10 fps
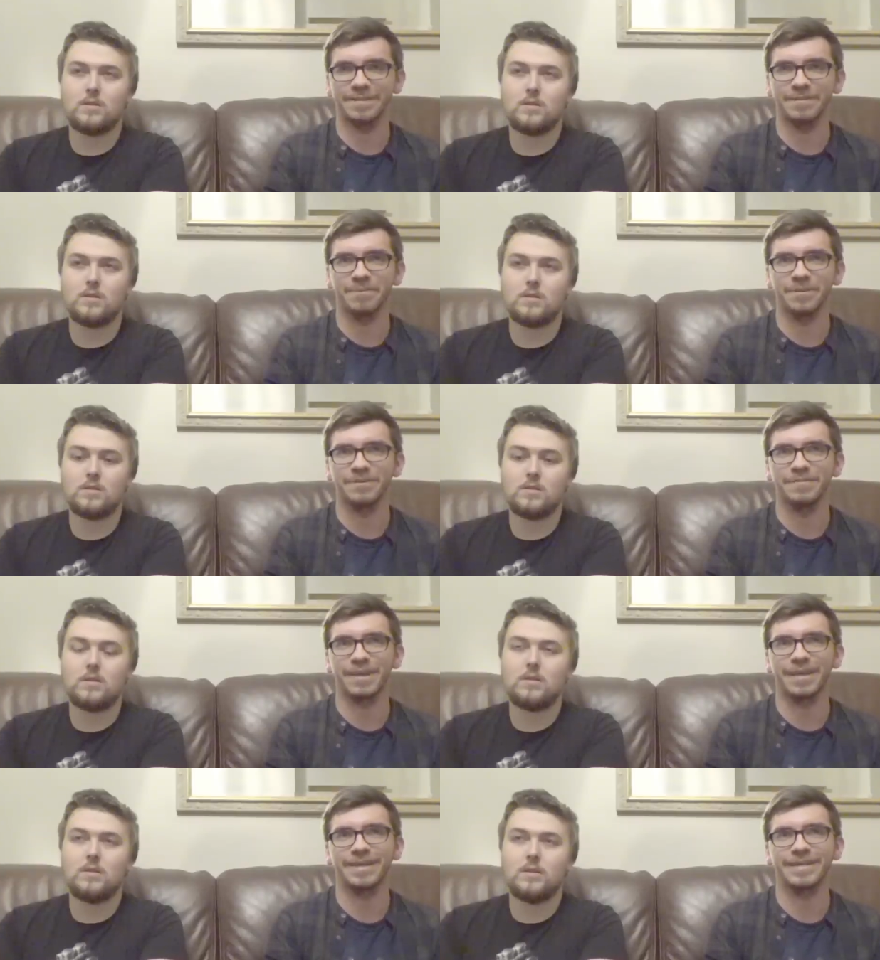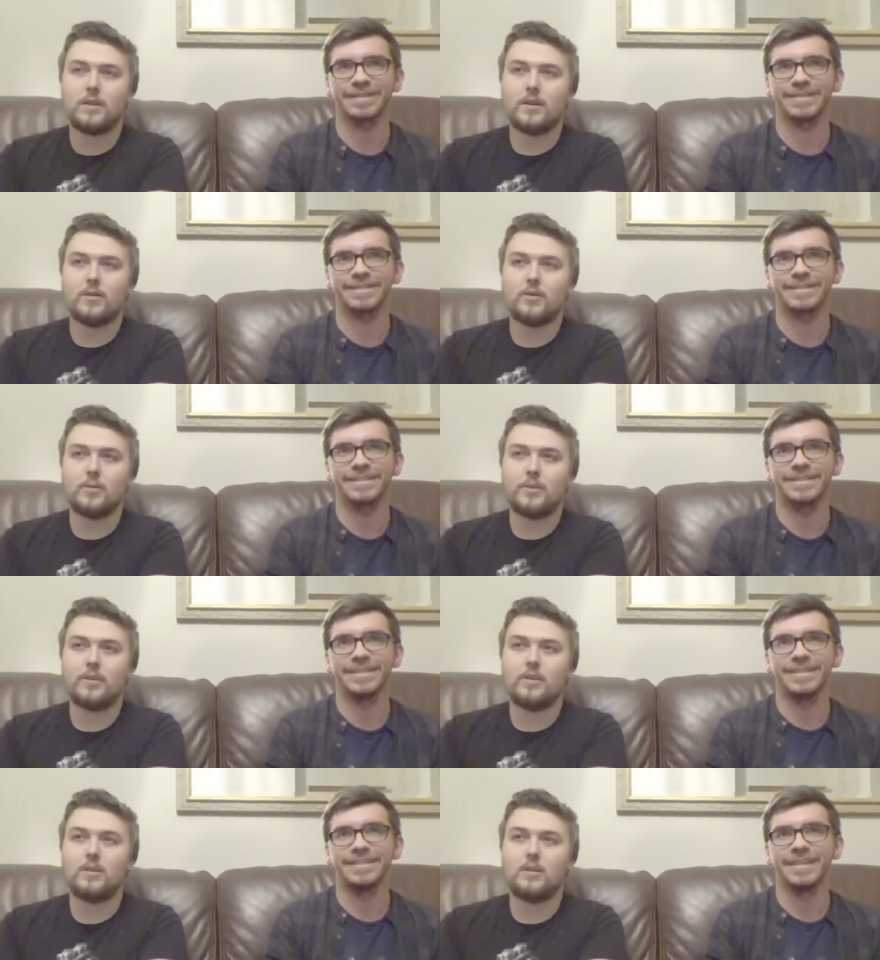Speaker 1: the brunt of that. Yeah, I mm. mean.
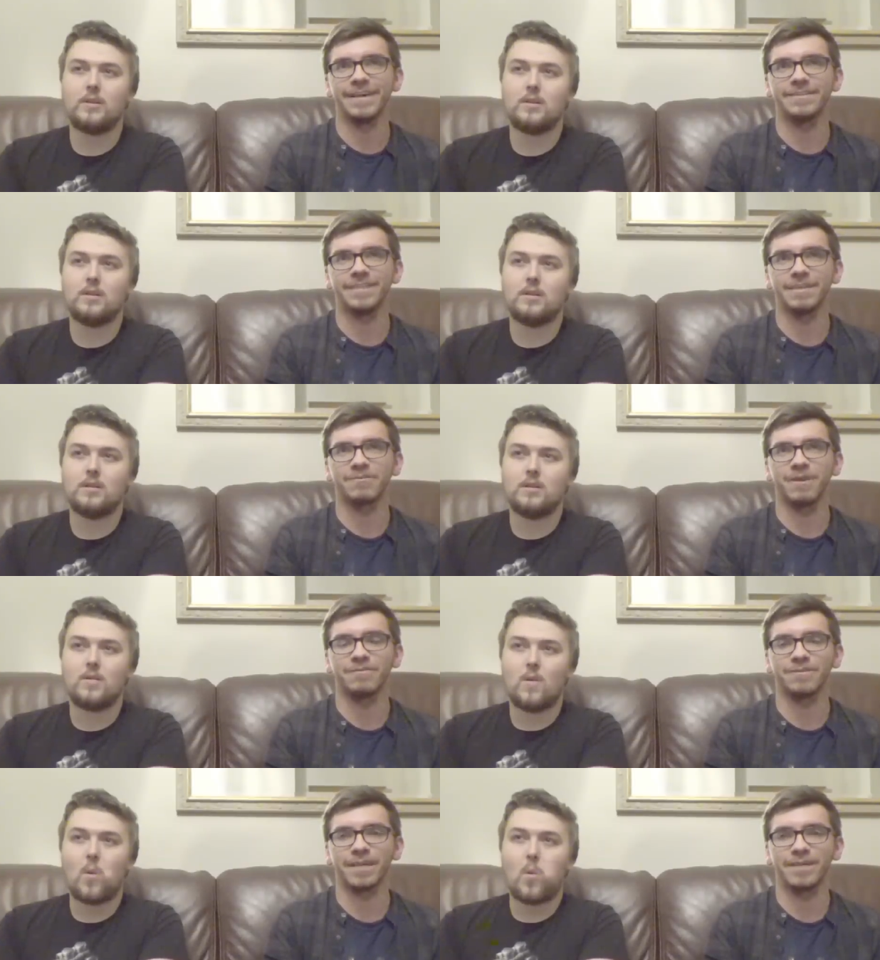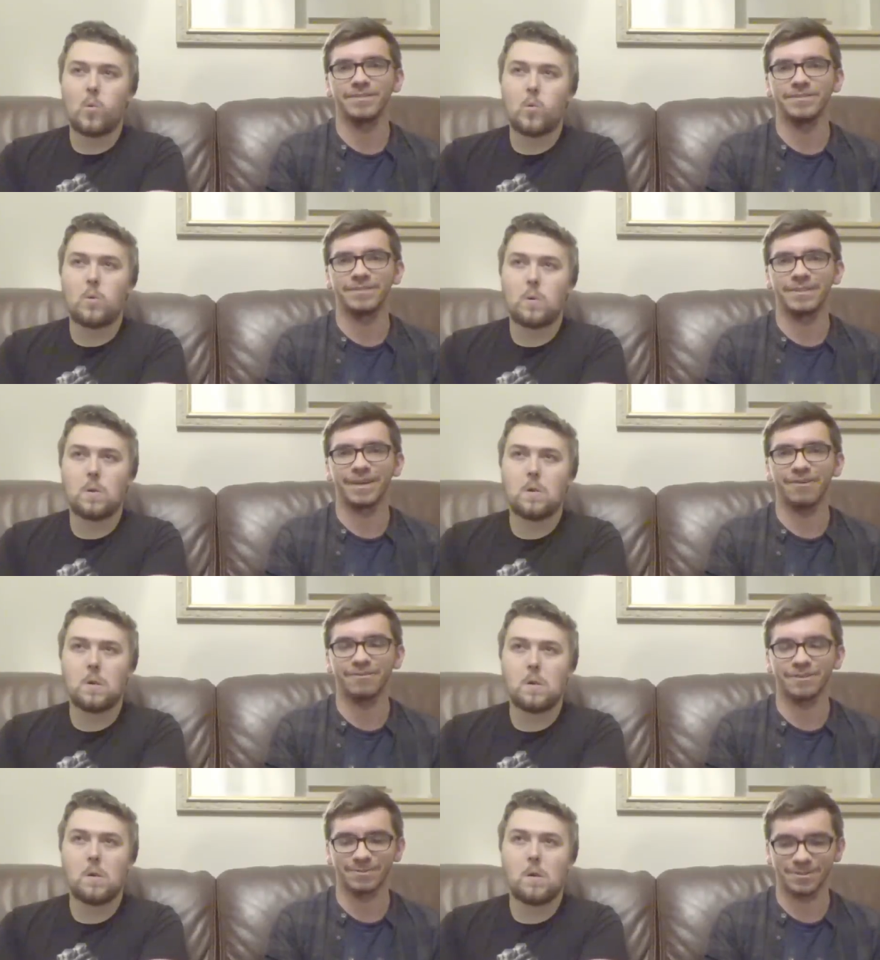Yeah, I teared up quite a few occasions at that whole
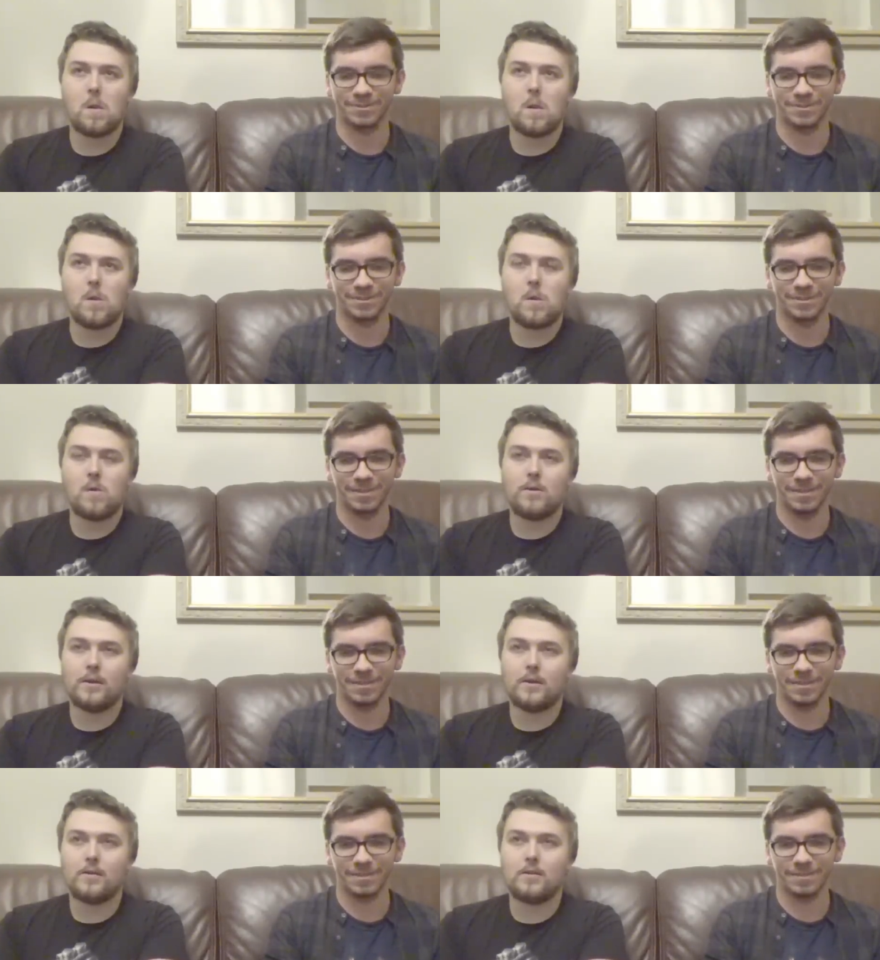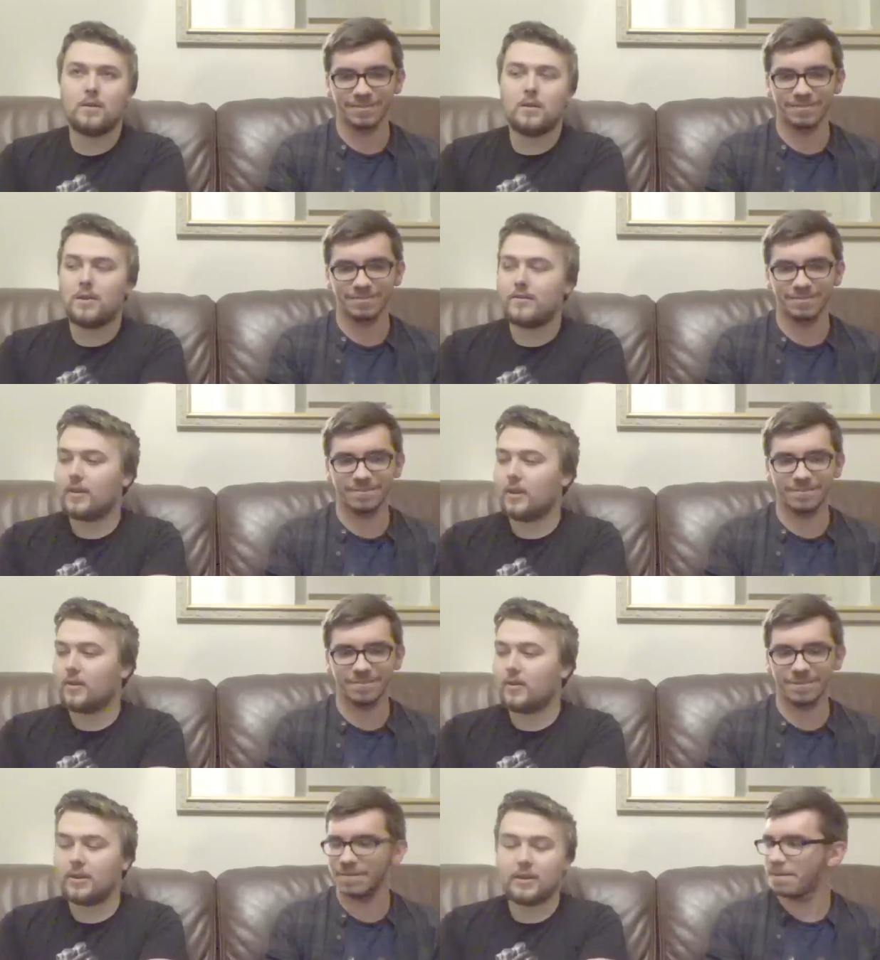sequence.
Speaker 2: Yeah. See, I
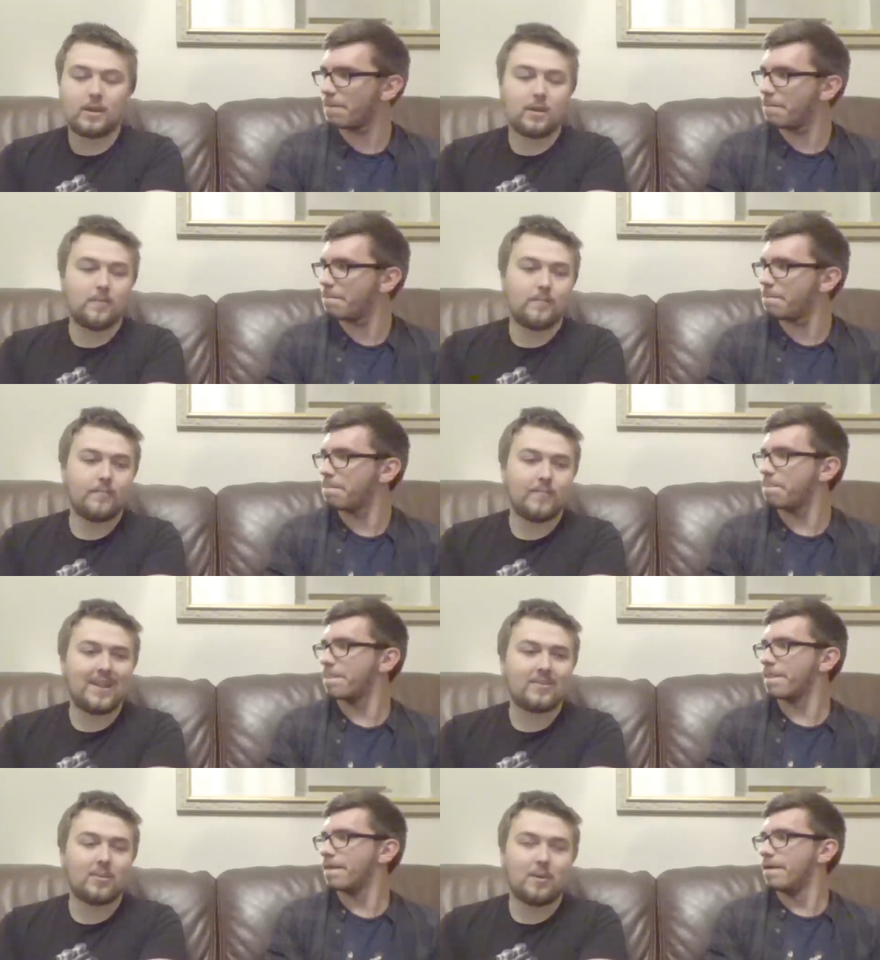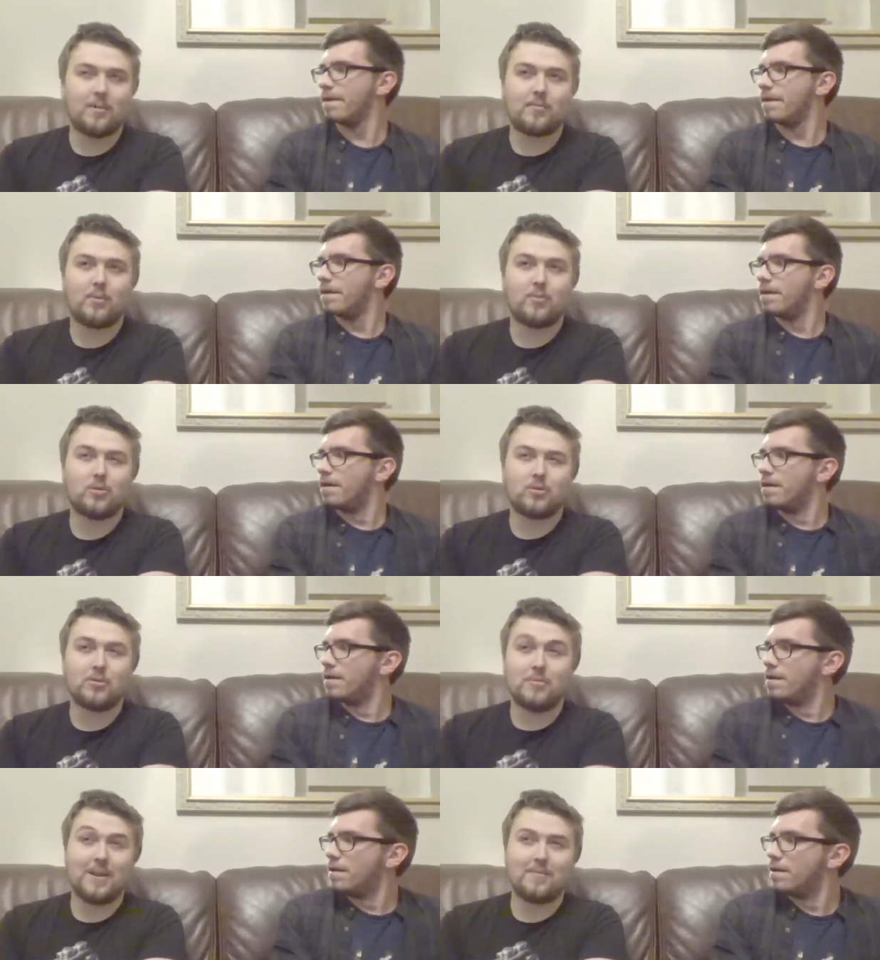don't think um, last time I probably
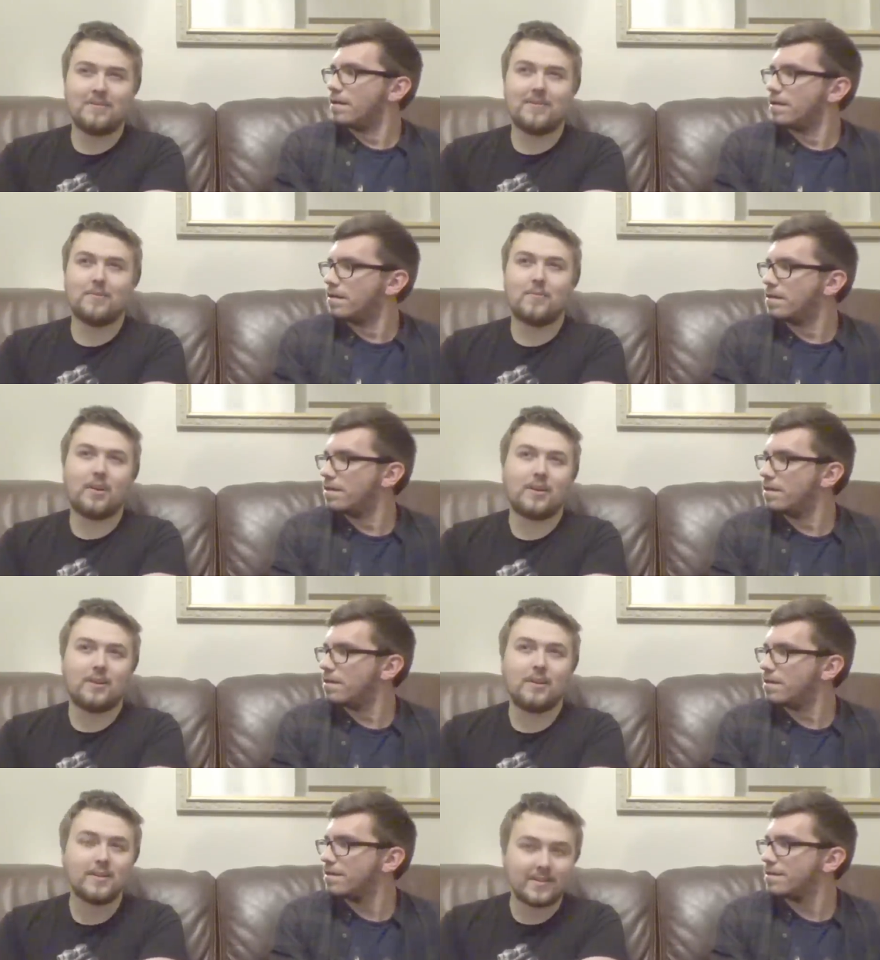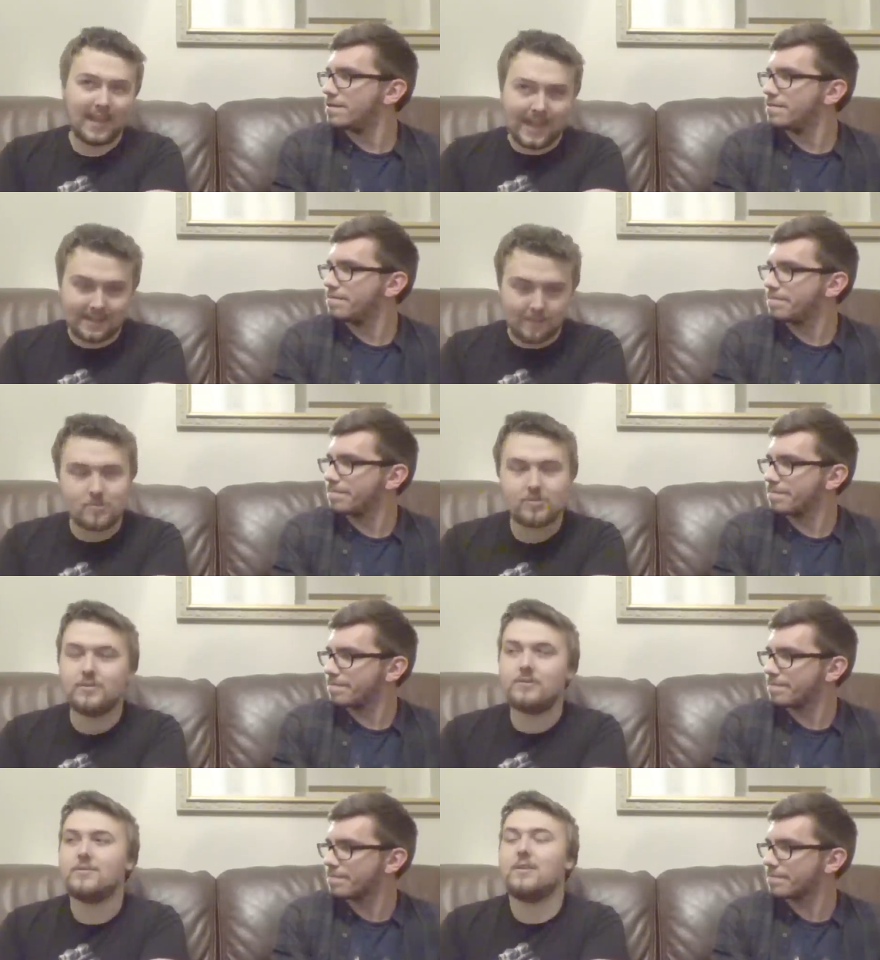Doctor Who made me feel like sad
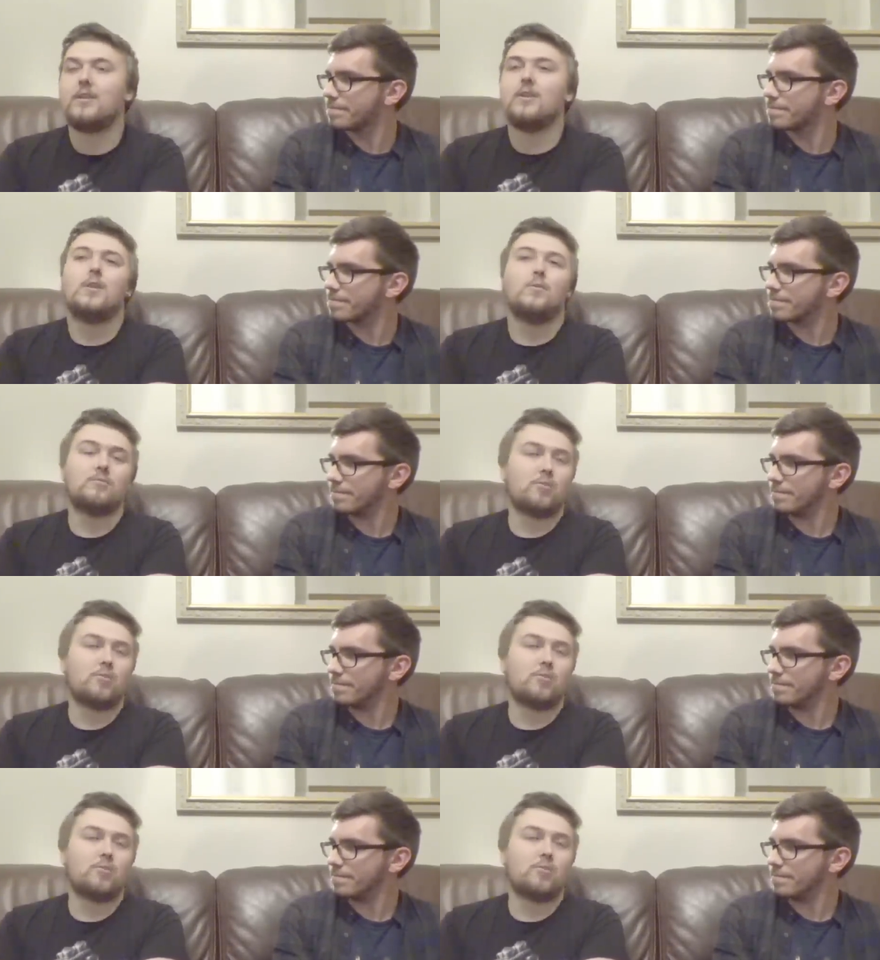emotions would